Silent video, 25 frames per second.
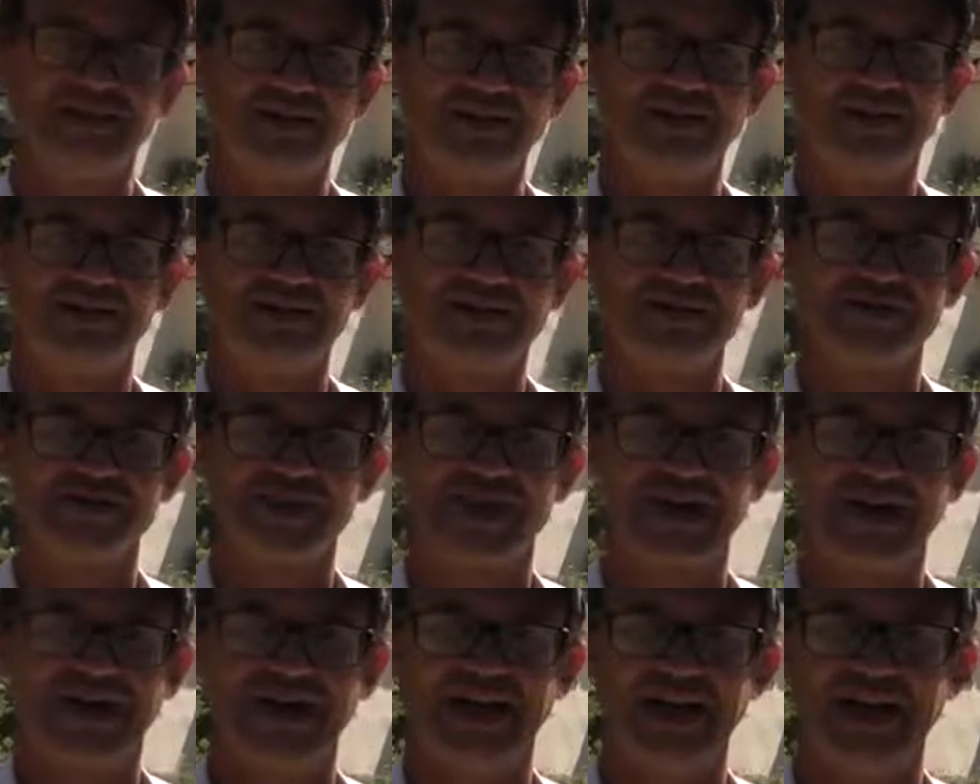and there's a
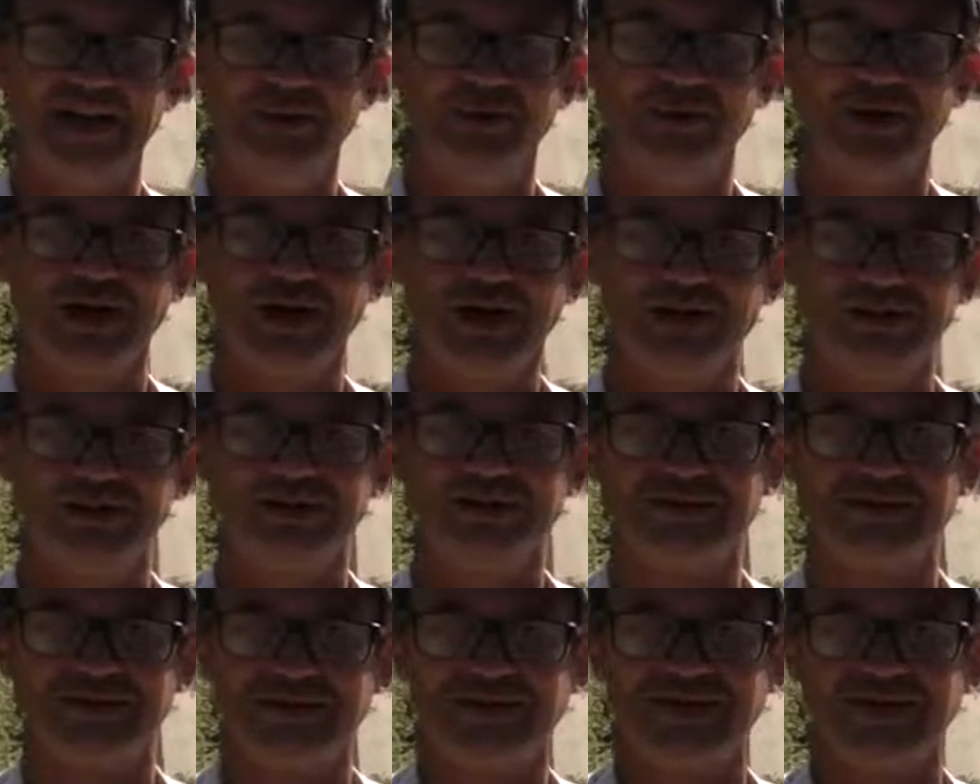Hay Wain
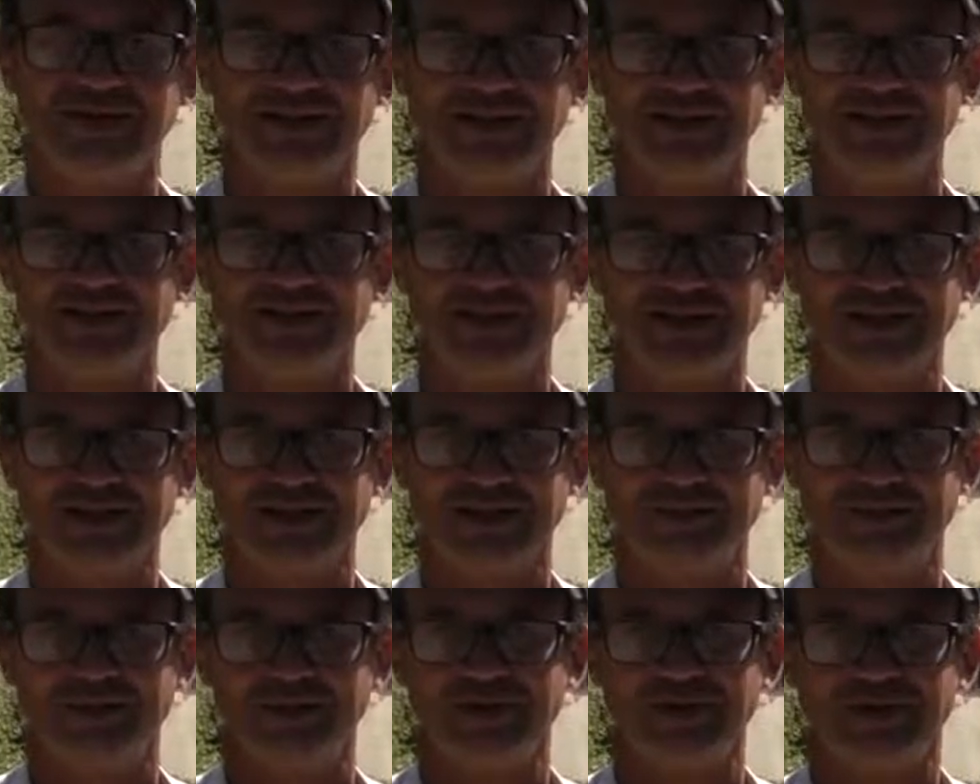with a
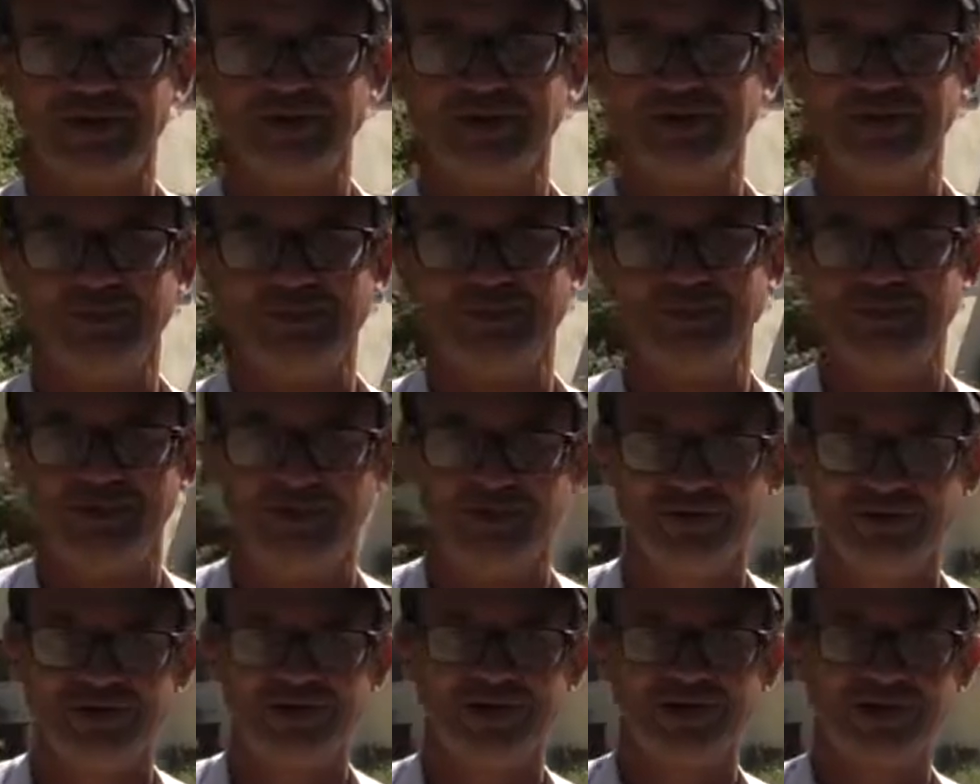couple of
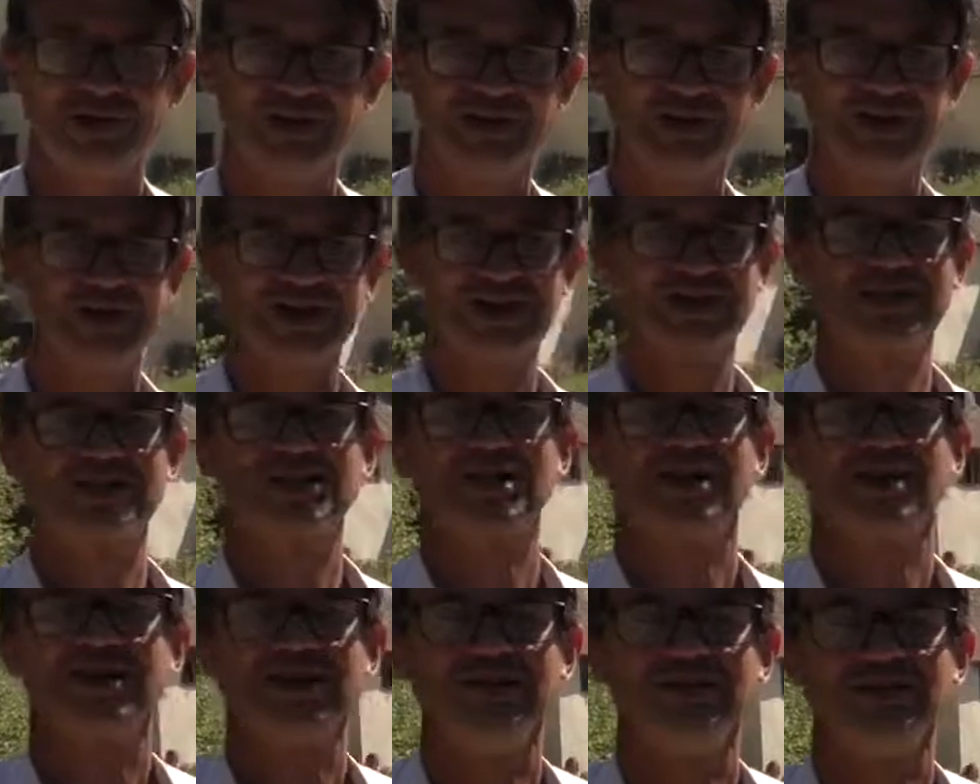bucolic
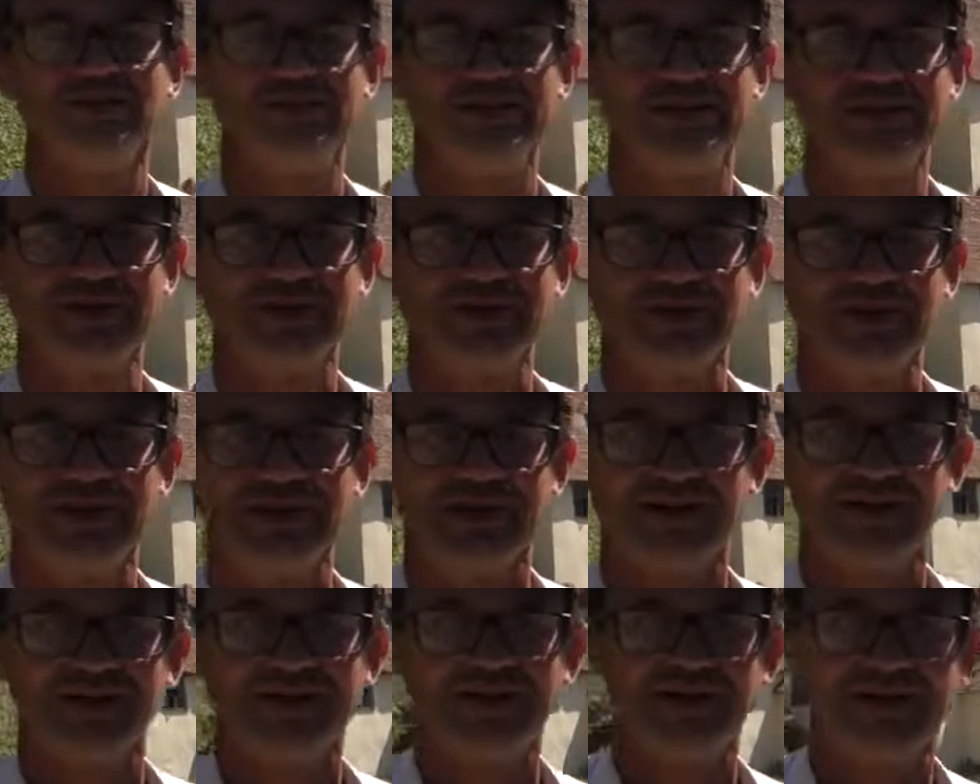types
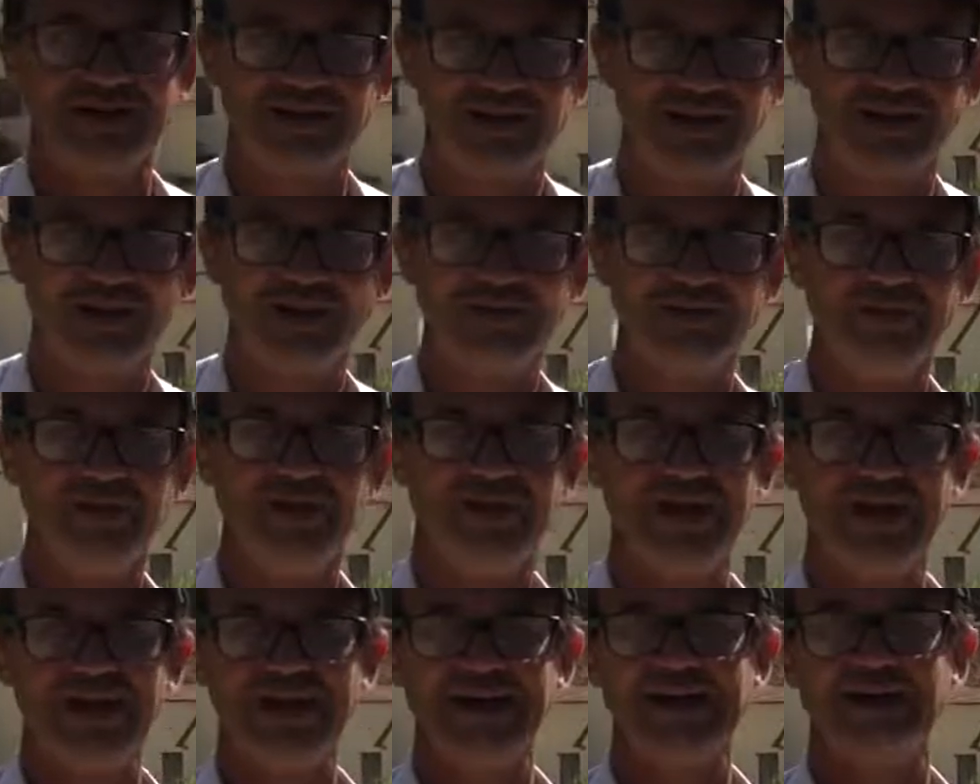on the
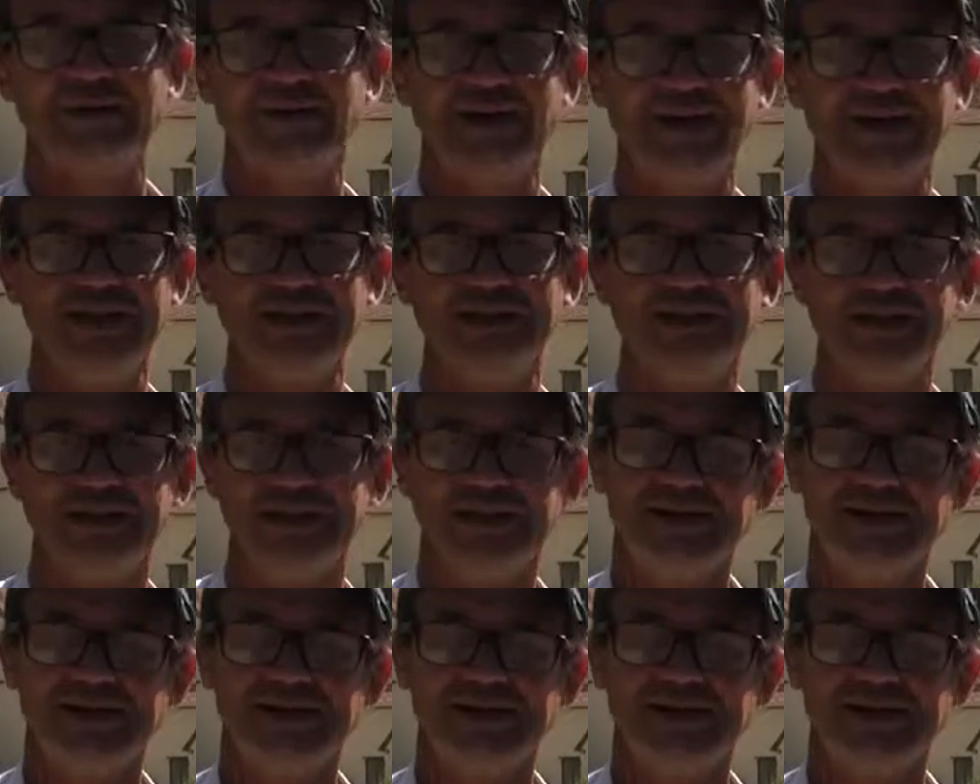Hay Wain.